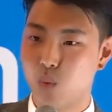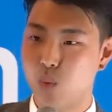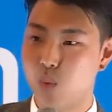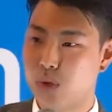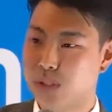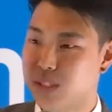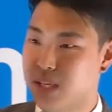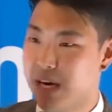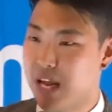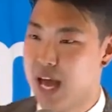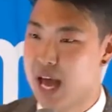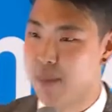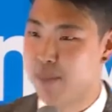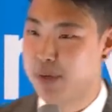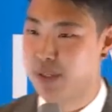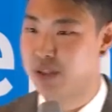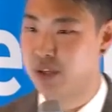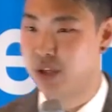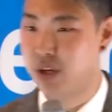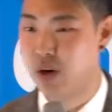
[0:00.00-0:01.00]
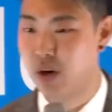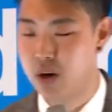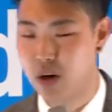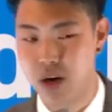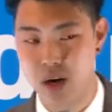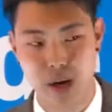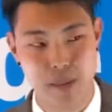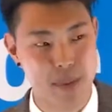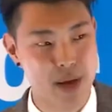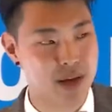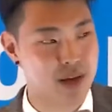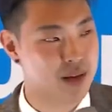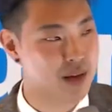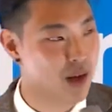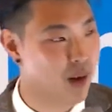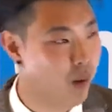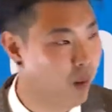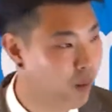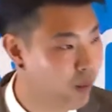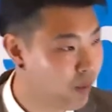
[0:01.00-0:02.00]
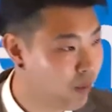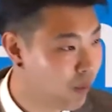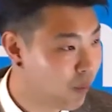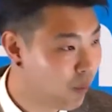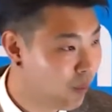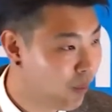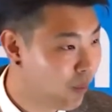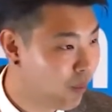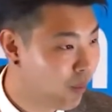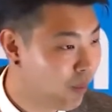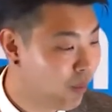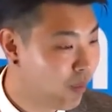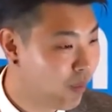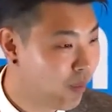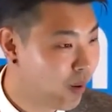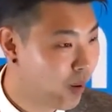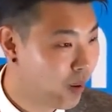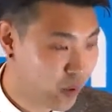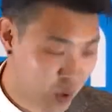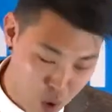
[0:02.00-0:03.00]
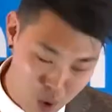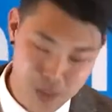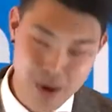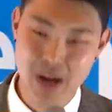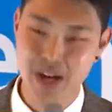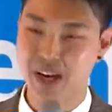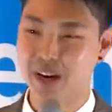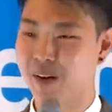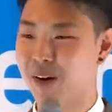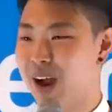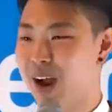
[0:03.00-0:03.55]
what's going to happen to your bank account? No money,